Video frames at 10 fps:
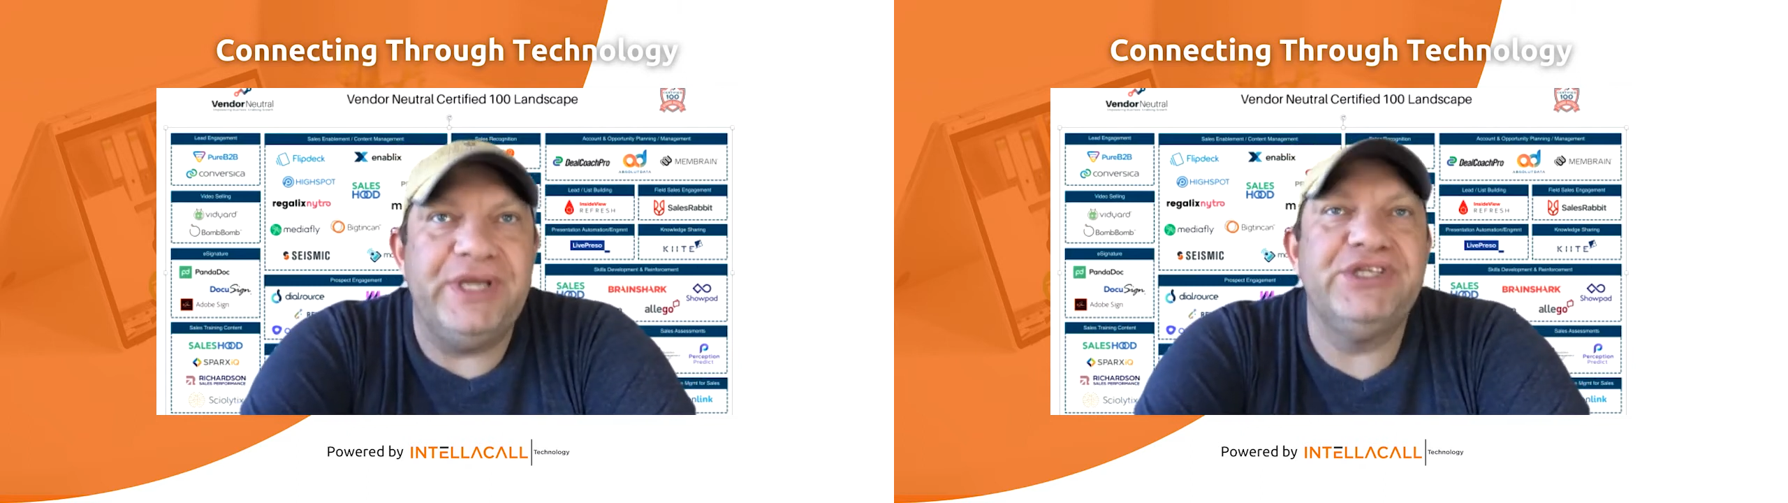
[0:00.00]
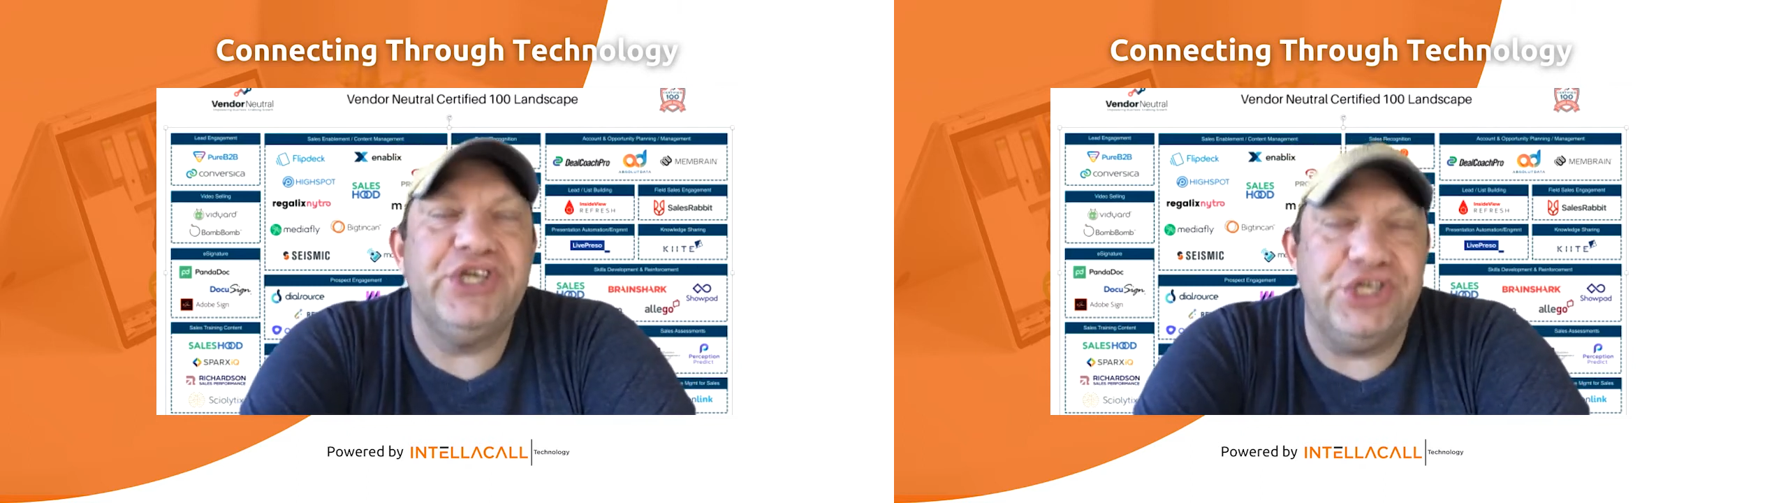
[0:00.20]

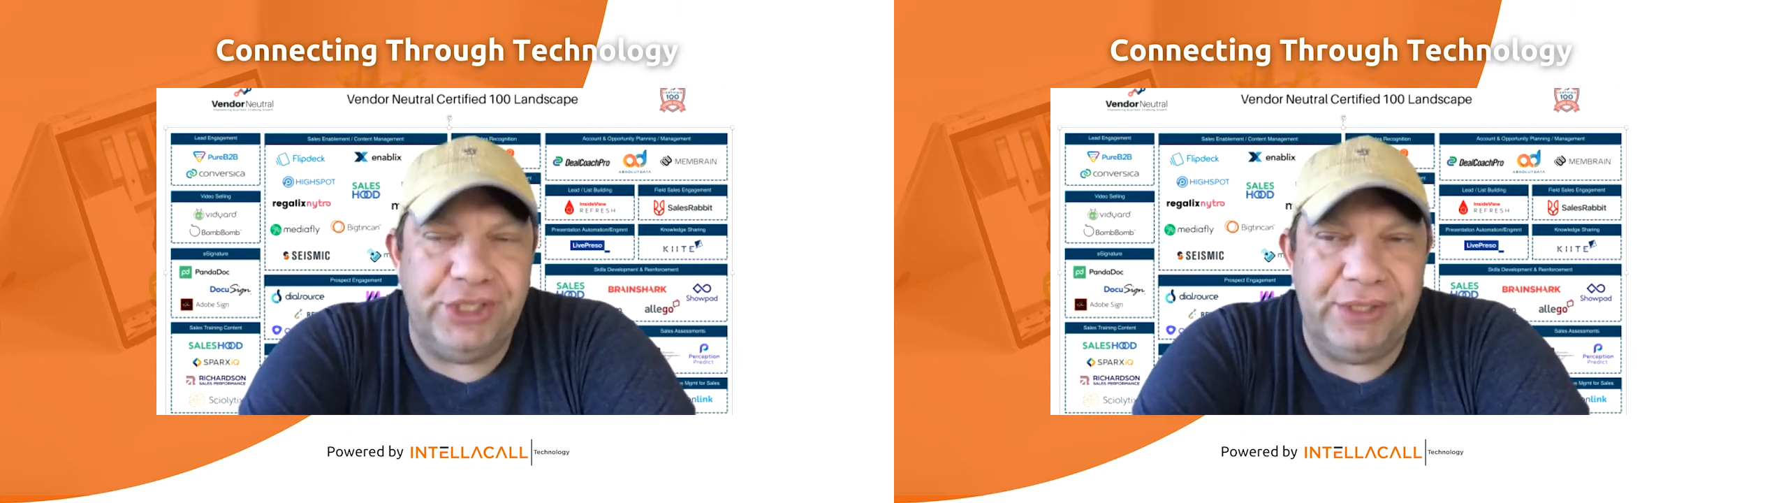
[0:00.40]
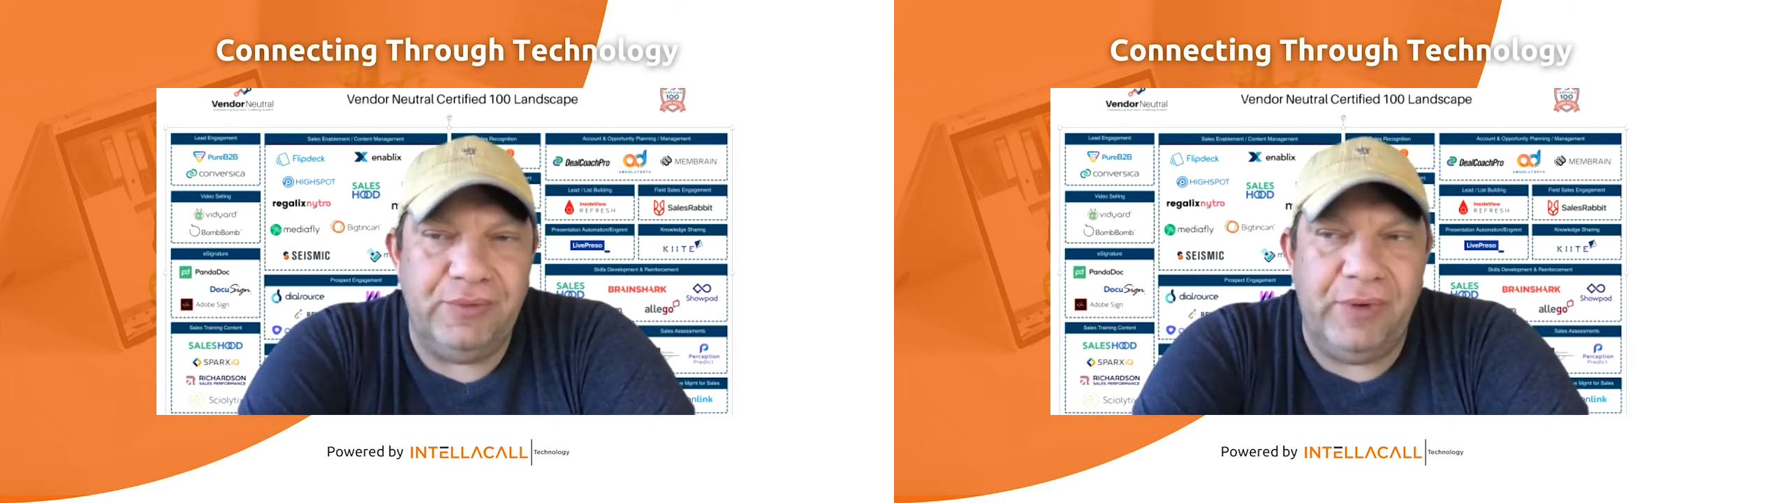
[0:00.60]
a
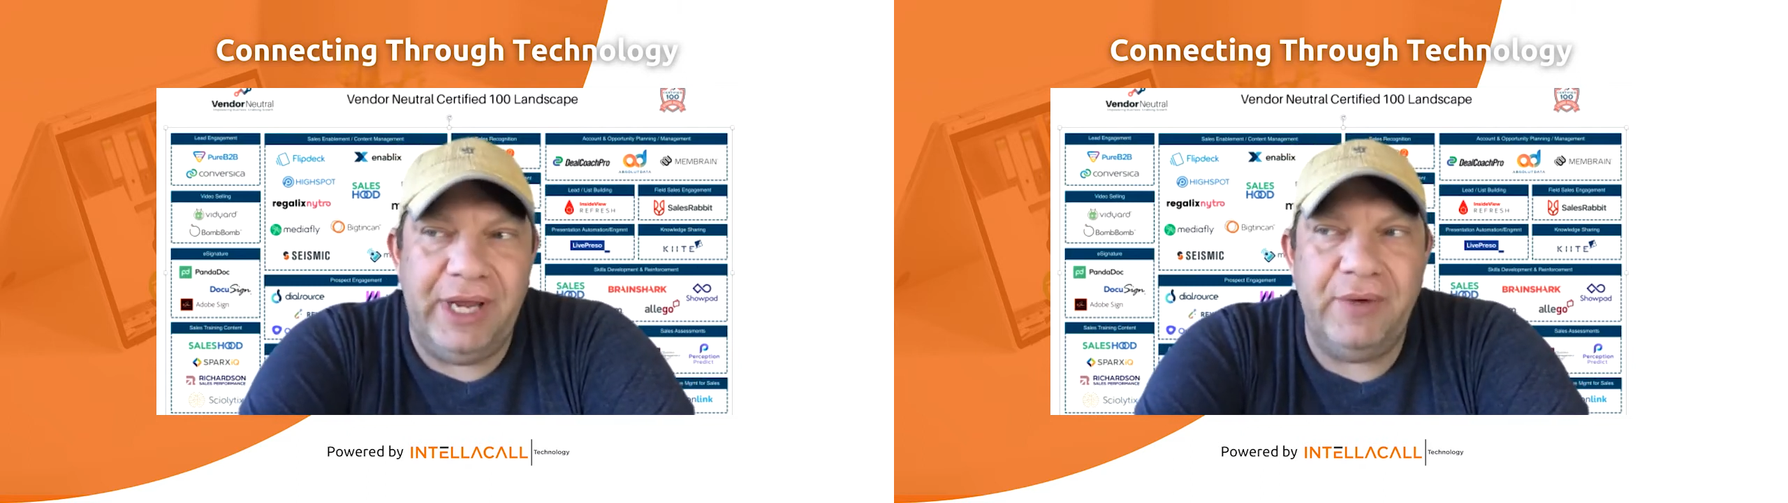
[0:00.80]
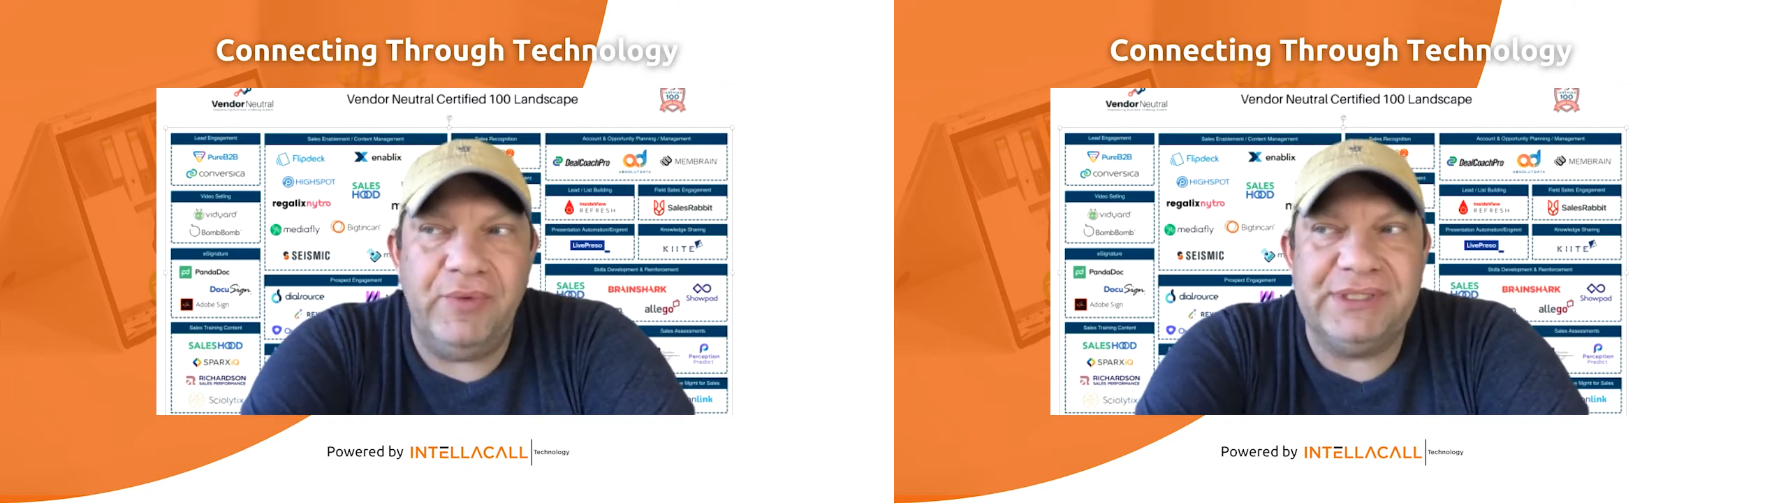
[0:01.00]
transition,
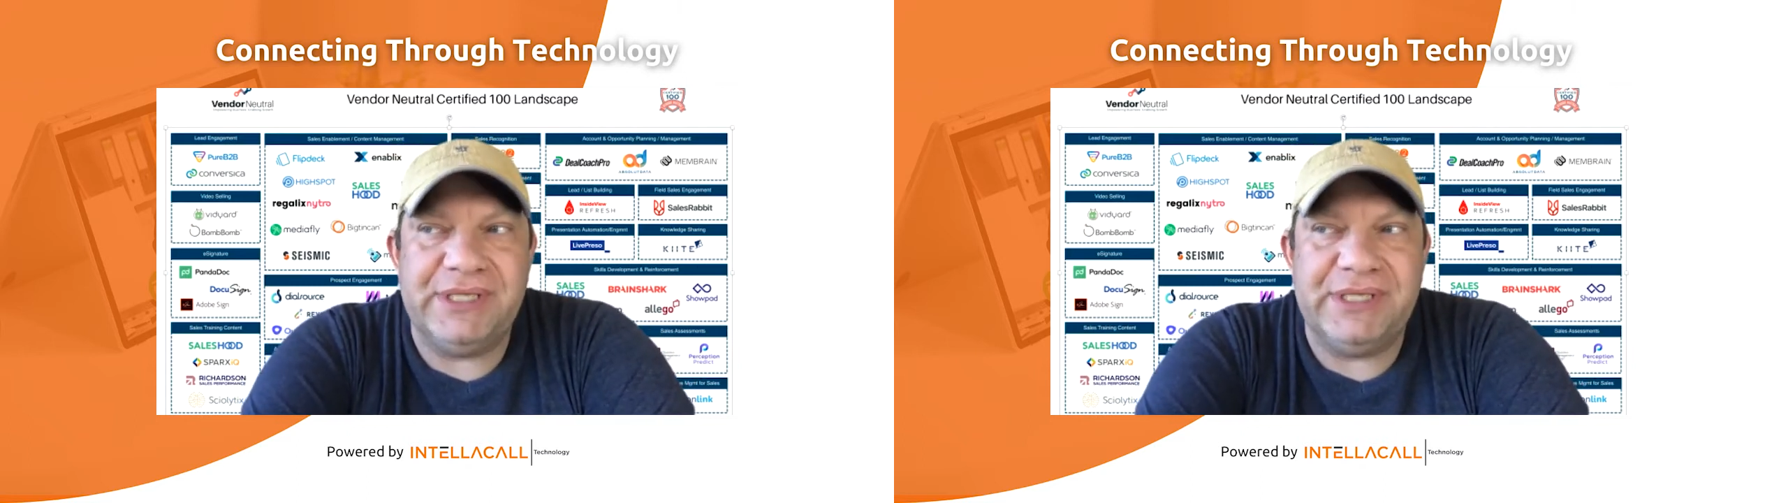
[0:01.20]
right?